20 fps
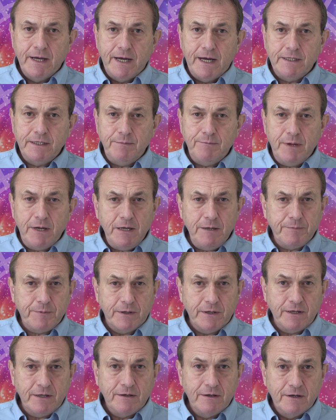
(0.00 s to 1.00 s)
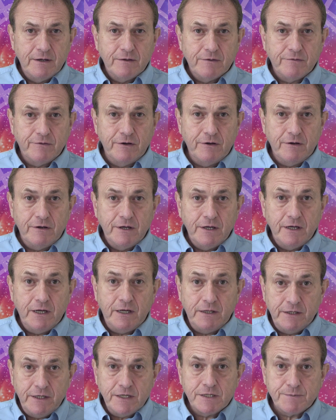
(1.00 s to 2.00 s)
And it may be that
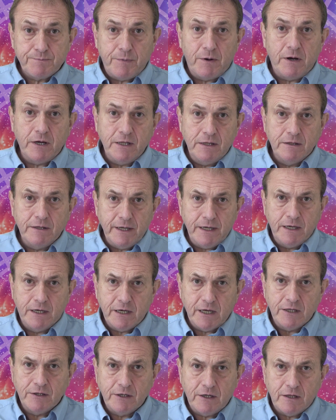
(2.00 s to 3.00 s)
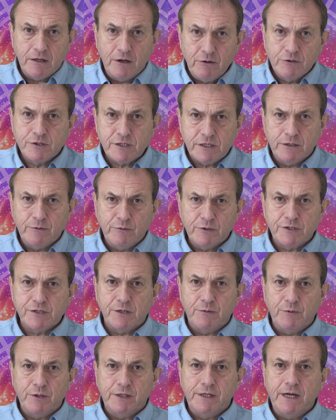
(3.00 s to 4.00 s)
it is by linking closely with
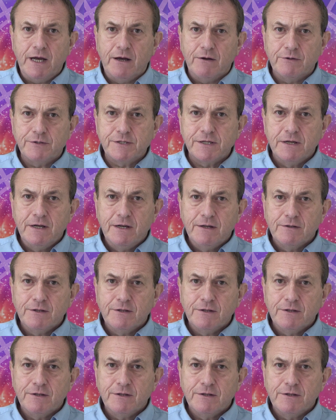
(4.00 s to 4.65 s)
someone else